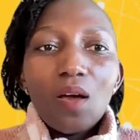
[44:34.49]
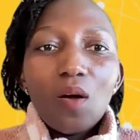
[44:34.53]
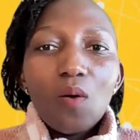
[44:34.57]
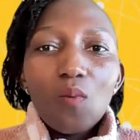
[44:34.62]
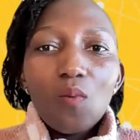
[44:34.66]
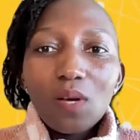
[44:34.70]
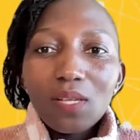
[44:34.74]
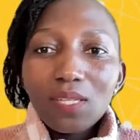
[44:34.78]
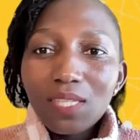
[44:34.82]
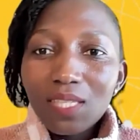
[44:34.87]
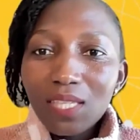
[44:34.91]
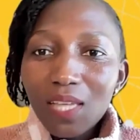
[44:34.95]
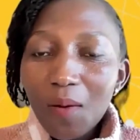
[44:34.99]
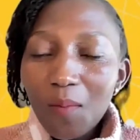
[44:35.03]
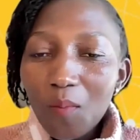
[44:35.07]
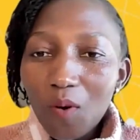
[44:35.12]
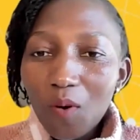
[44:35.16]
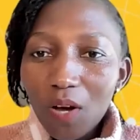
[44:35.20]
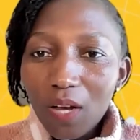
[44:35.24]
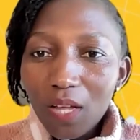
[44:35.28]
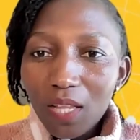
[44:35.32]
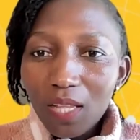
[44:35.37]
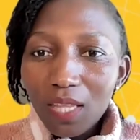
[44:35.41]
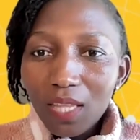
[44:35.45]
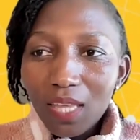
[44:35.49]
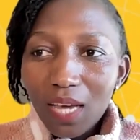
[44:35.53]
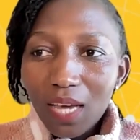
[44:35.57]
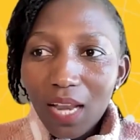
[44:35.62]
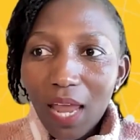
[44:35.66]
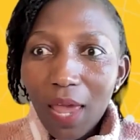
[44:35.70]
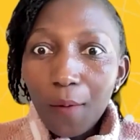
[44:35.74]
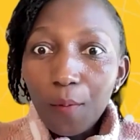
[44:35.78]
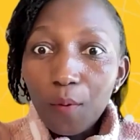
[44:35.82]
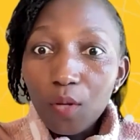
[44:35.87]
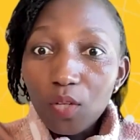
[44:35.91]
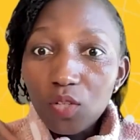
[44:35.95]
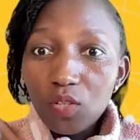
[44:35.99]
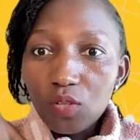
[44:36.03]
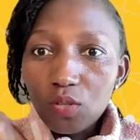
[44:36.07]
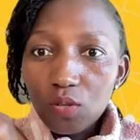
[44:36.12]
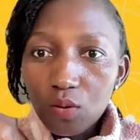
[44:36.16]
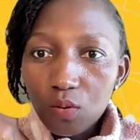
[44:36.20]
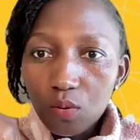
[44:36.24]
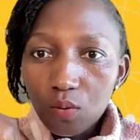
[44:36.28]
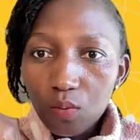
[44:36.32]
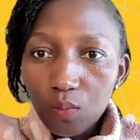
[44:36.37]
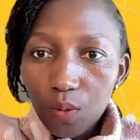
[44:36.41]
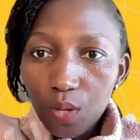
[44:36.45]
was someone that I went to
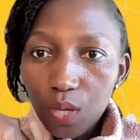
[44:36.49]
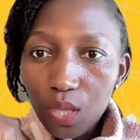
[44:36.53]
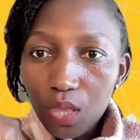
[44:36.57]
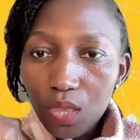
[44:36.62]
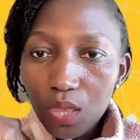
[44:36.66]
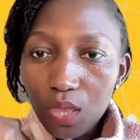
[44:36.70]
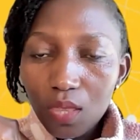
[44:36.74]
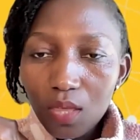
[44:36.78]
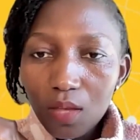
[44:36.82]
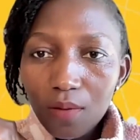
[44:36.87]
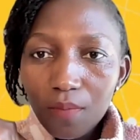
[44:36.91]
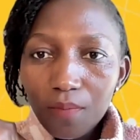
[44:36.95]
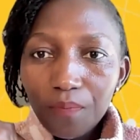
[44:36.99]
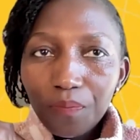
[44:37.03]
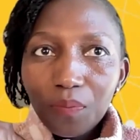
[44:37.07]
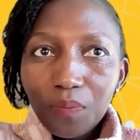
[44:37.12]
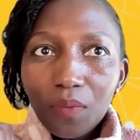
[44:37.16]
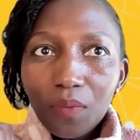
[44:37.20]
school with.